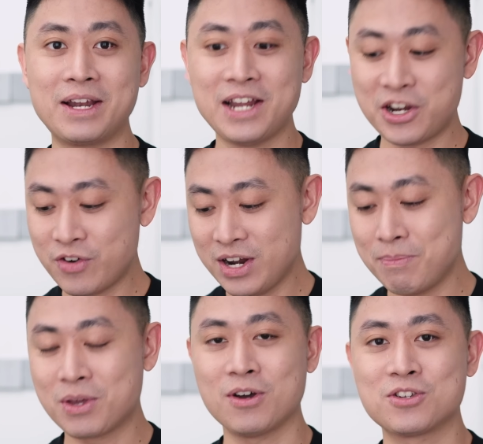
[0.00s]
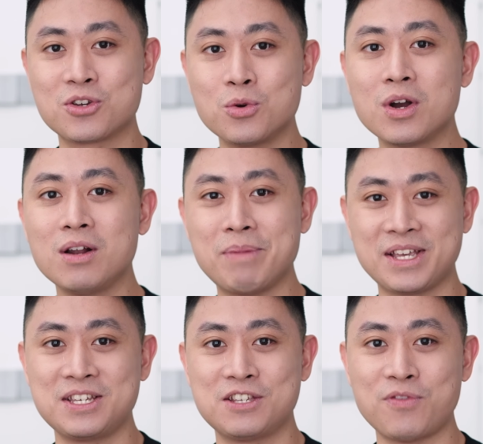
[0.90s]
naturally, because Google
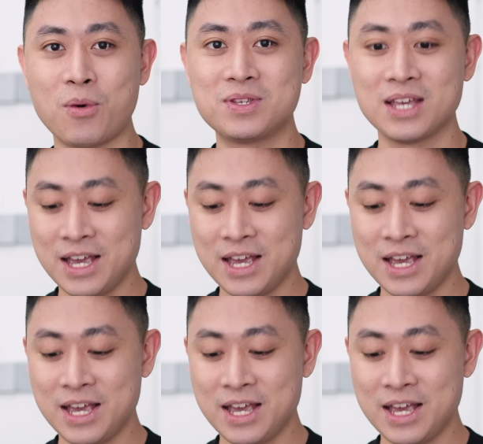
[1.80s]
makes these phones,